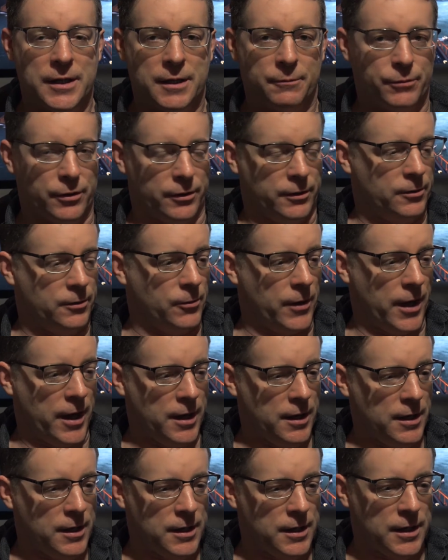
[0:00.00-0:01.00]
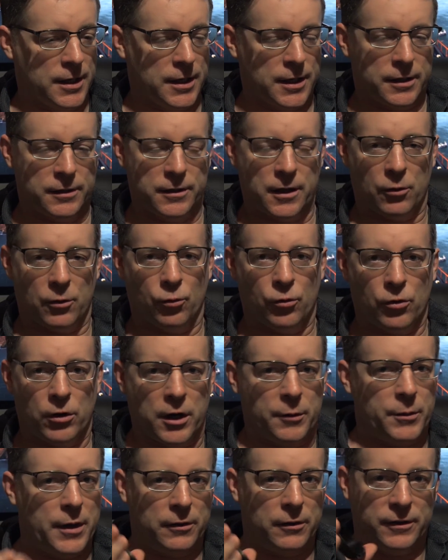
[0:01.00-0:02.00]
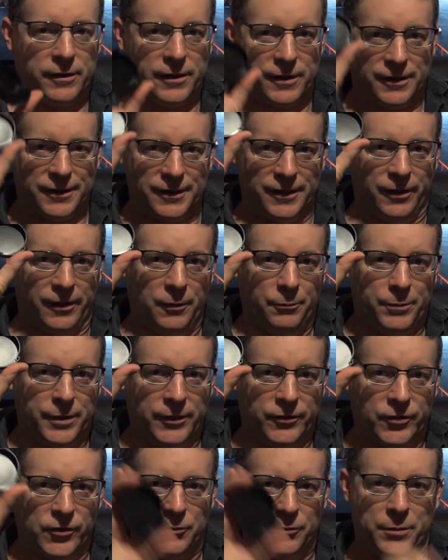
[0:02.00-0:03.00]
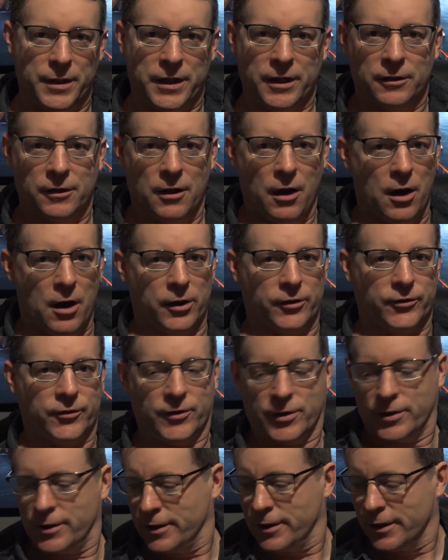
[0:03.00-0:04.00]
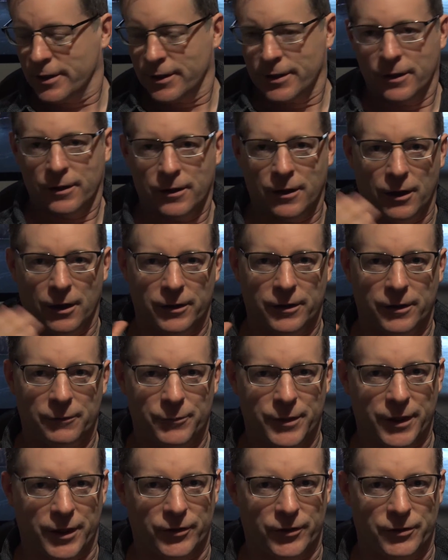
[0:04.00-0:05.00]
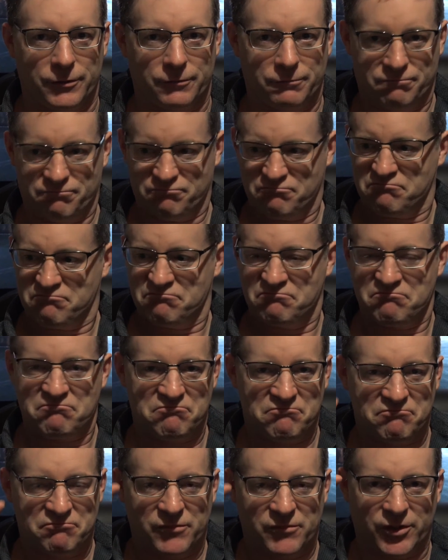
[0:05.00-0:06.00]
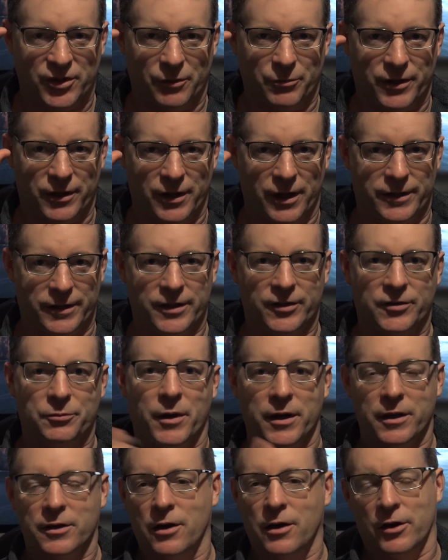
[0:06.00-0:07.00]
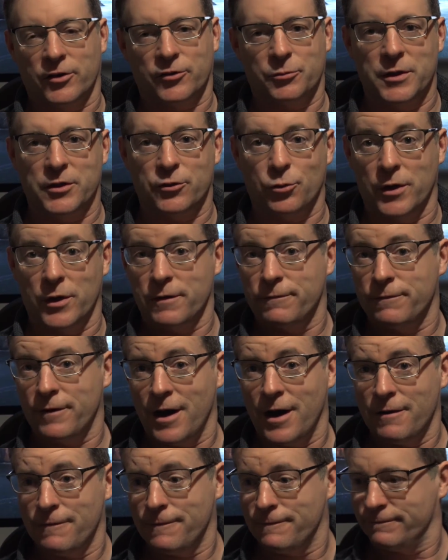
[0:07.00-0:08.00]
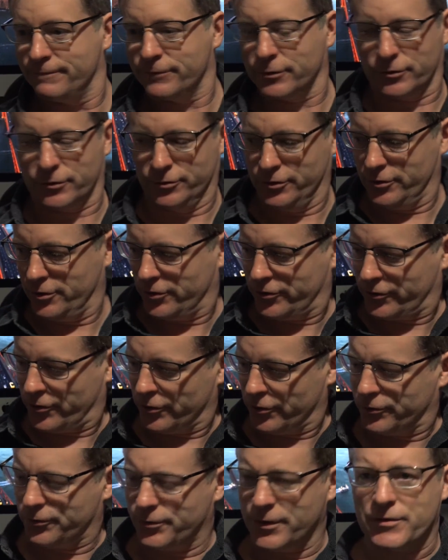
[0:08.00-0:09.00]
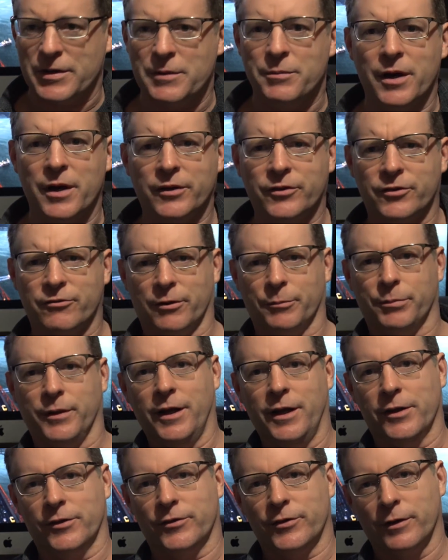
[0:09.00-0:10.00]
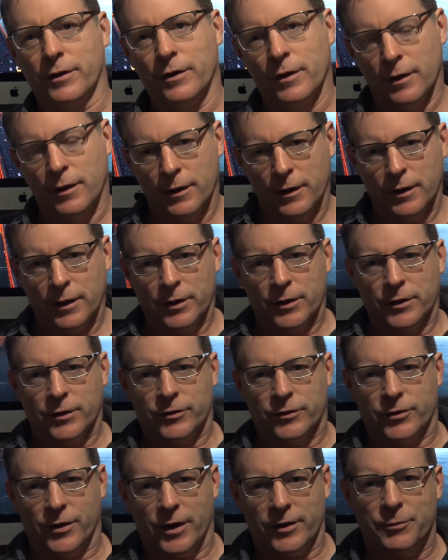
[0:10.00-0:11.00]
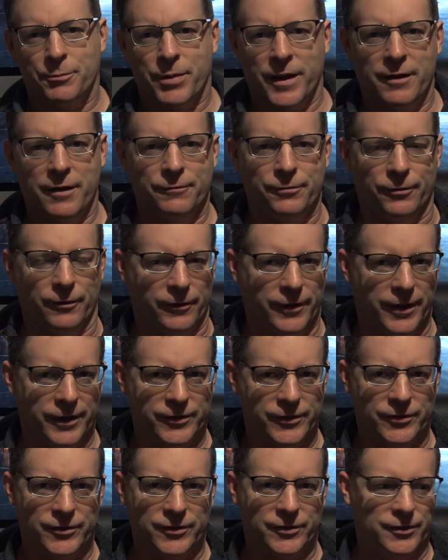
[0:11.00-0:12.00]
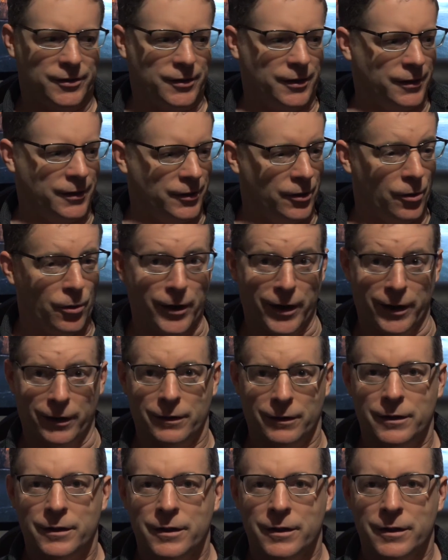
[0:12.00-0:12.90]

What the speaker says: put it away, not worry about little pieces being lost, because something like this might cost me 25, goodness knows, $50 to replace. So that's painful, that's annoying.